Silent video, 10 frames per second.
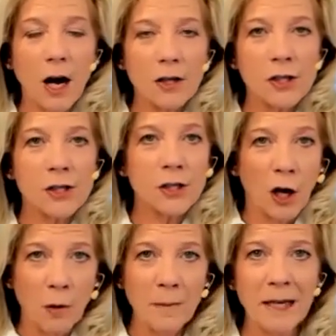
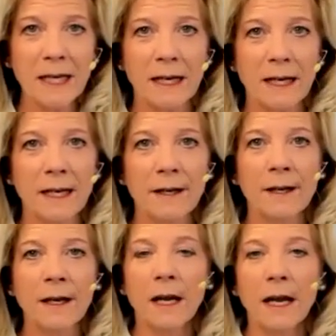so many
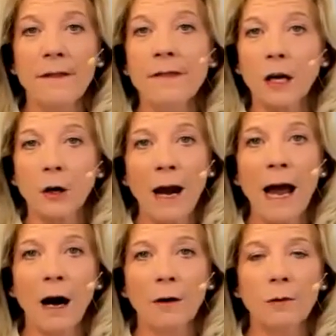in in the
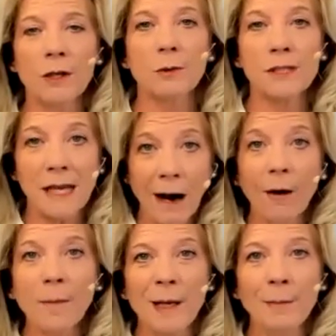crowd which was
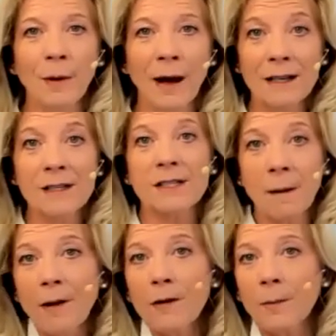our people and
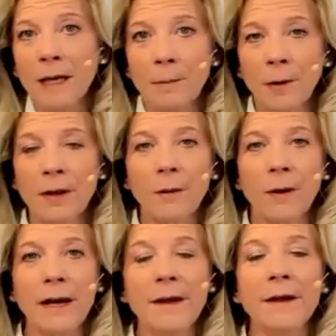some other people that
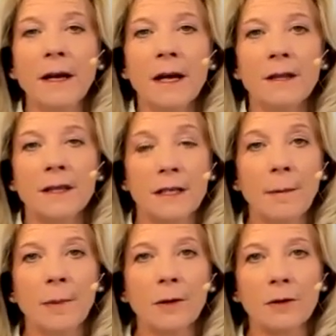were in the
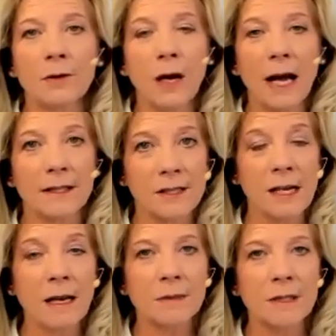temple at the
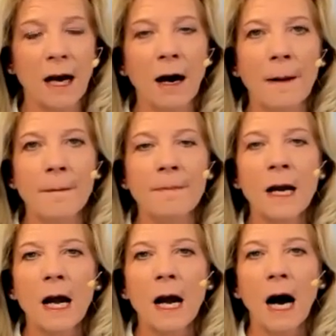same time
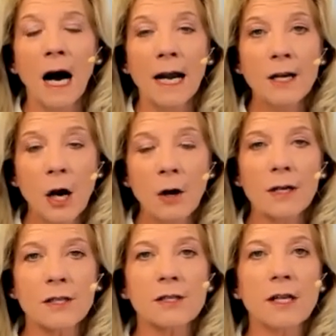i
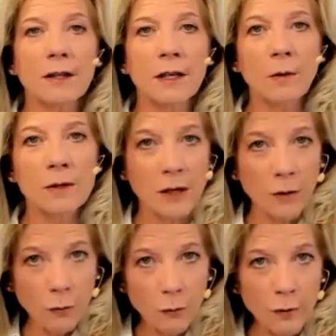noticed that there was
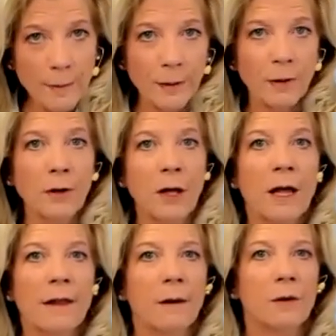a ripple
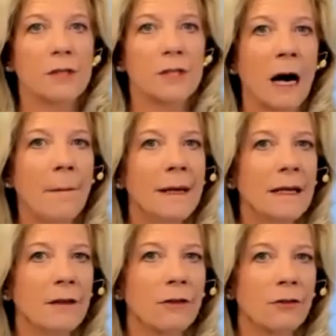that was
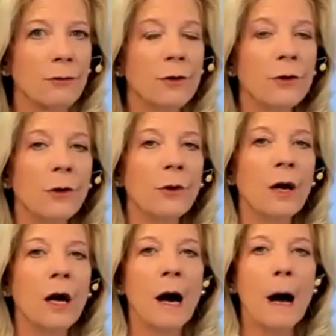coming through
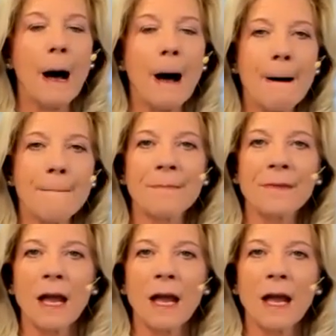um,